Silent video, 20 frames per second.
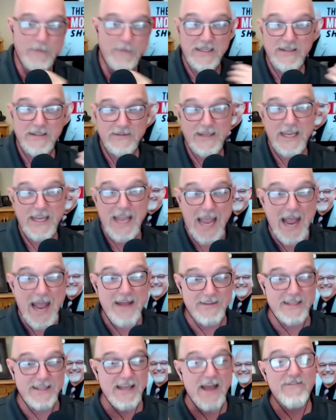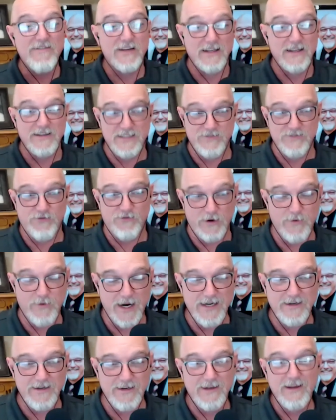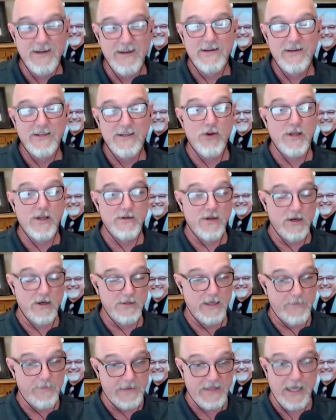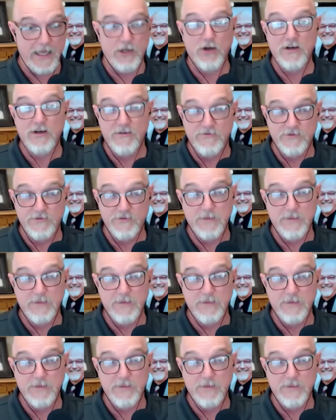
I mean, he had the evidence for it, right? They could have debated